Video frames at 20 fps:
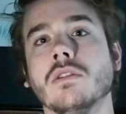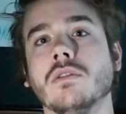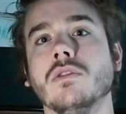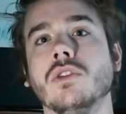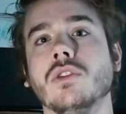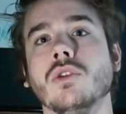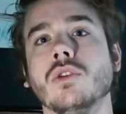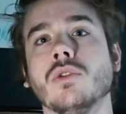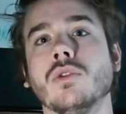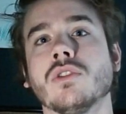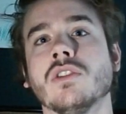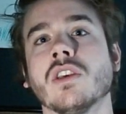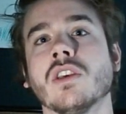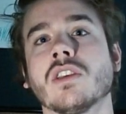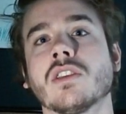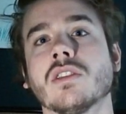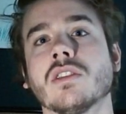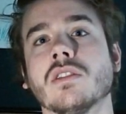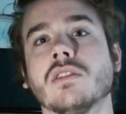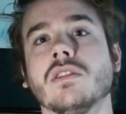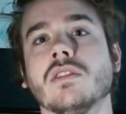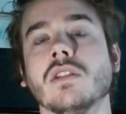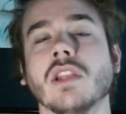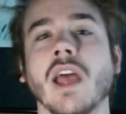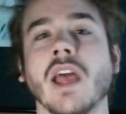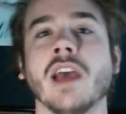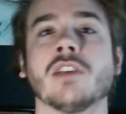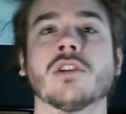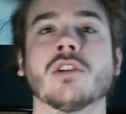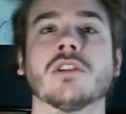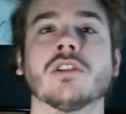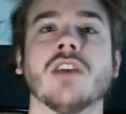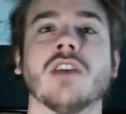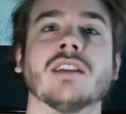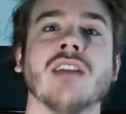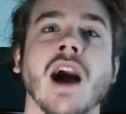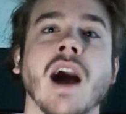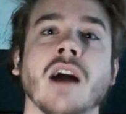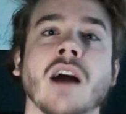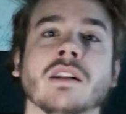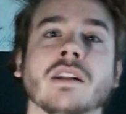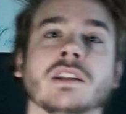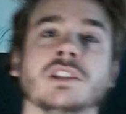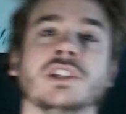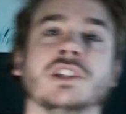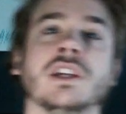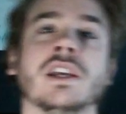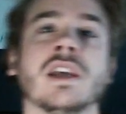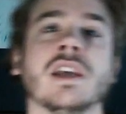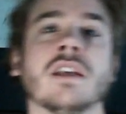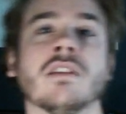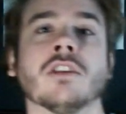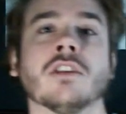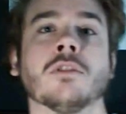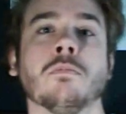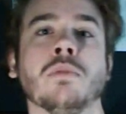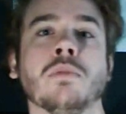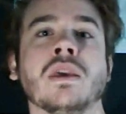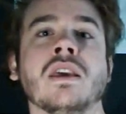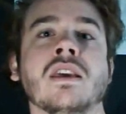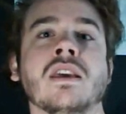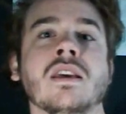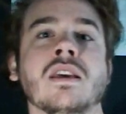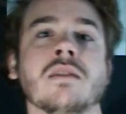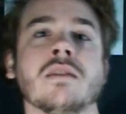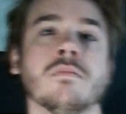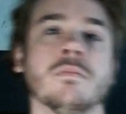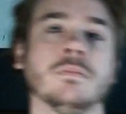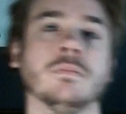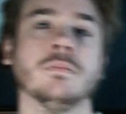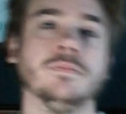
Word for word: use this laser technology and this beam